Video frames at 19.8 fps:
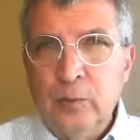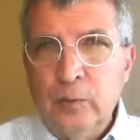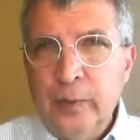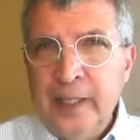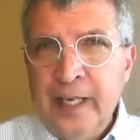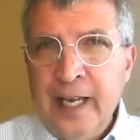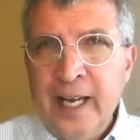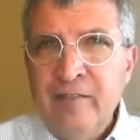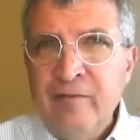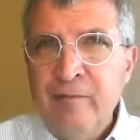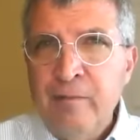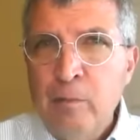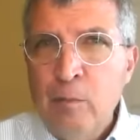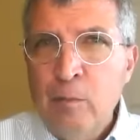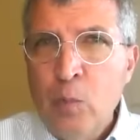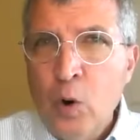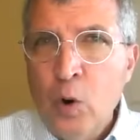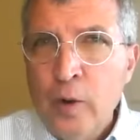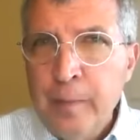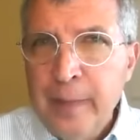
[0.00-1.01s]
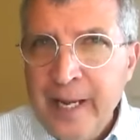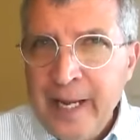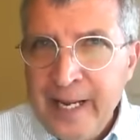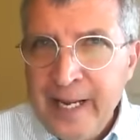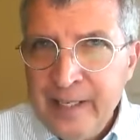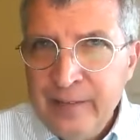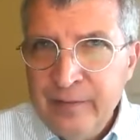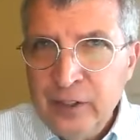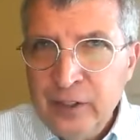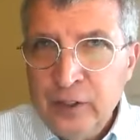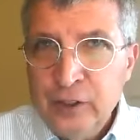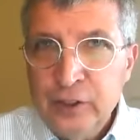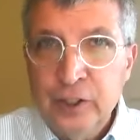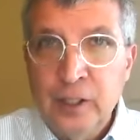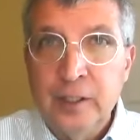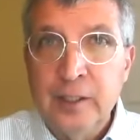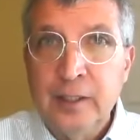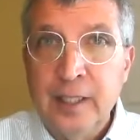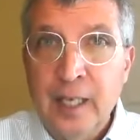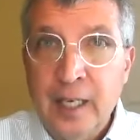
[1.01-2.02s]
We have more behaviors,
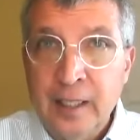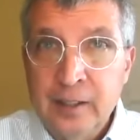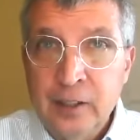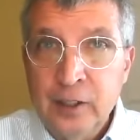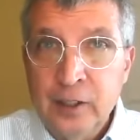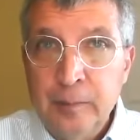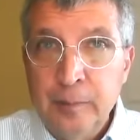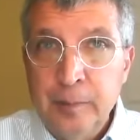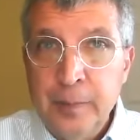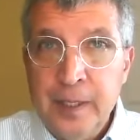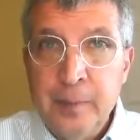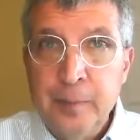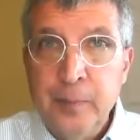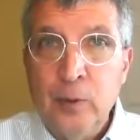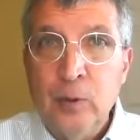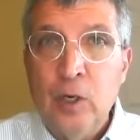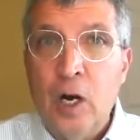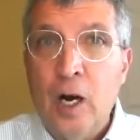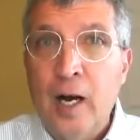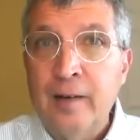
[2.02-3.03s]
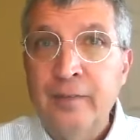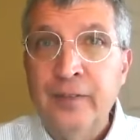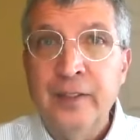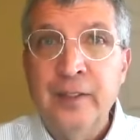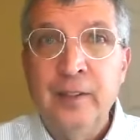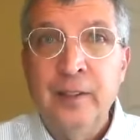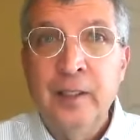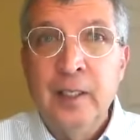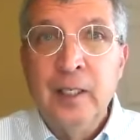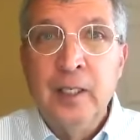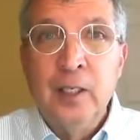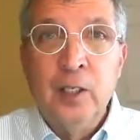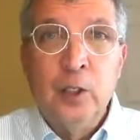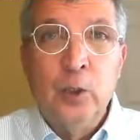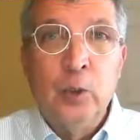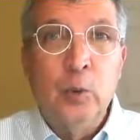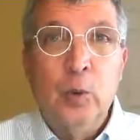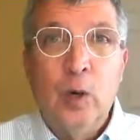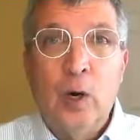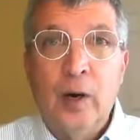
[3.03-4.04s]
younger people often
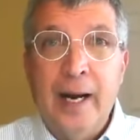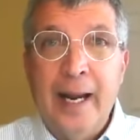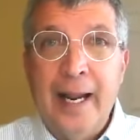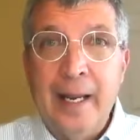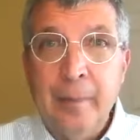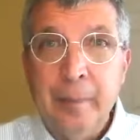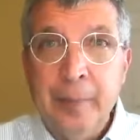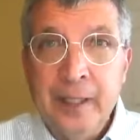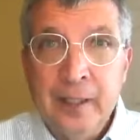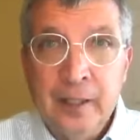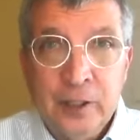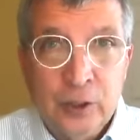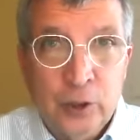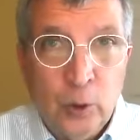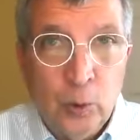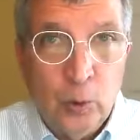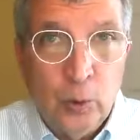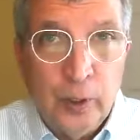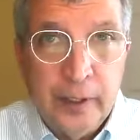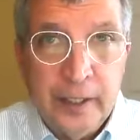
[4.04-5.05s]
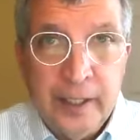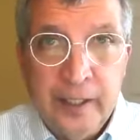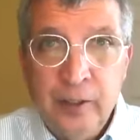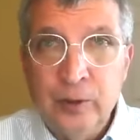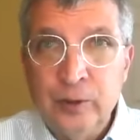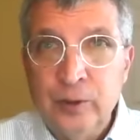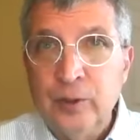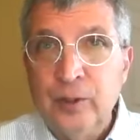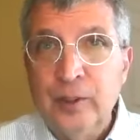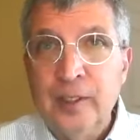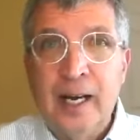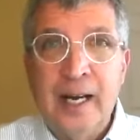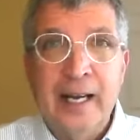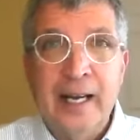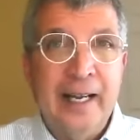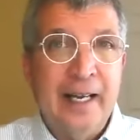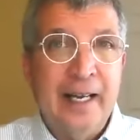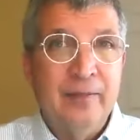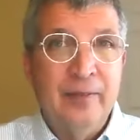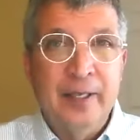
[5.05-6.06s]
who are ambulatory, who do
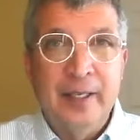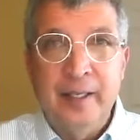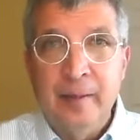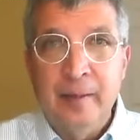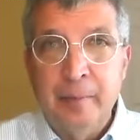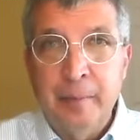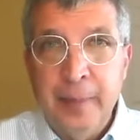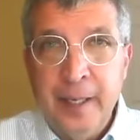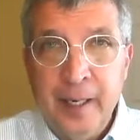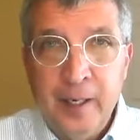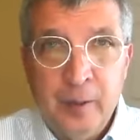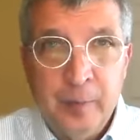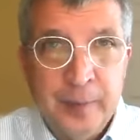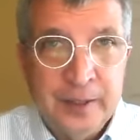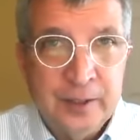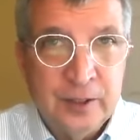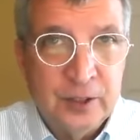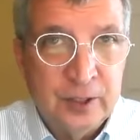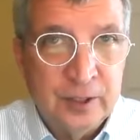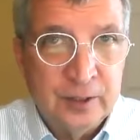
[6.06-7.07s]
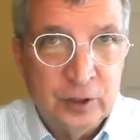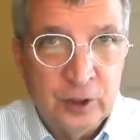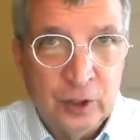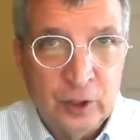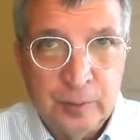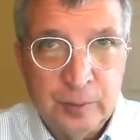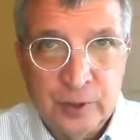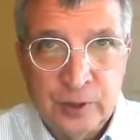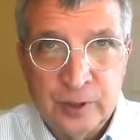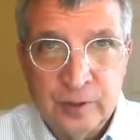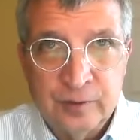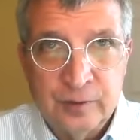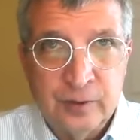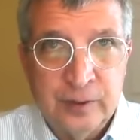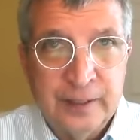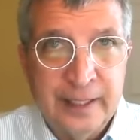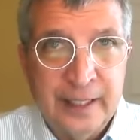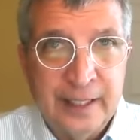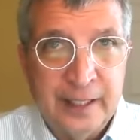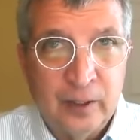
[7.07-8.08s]
not have any impairments in terms of
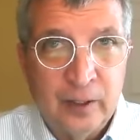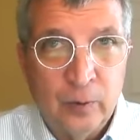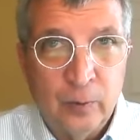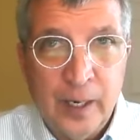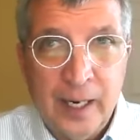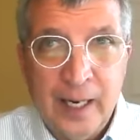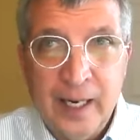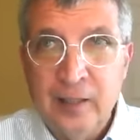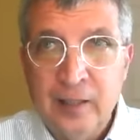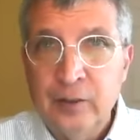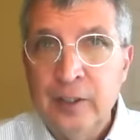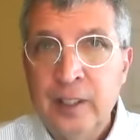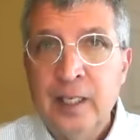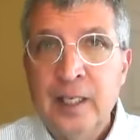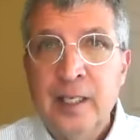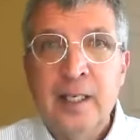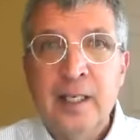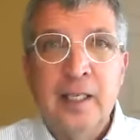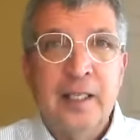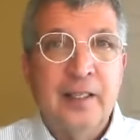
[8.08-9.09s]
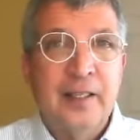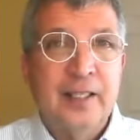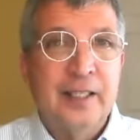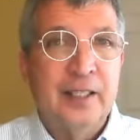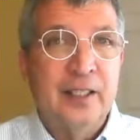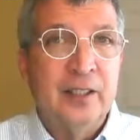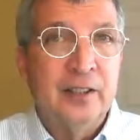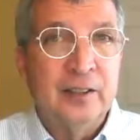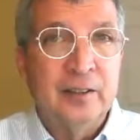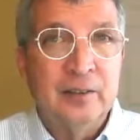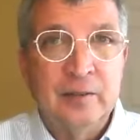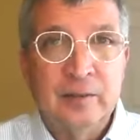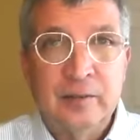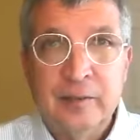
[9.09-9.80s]
getting around. They're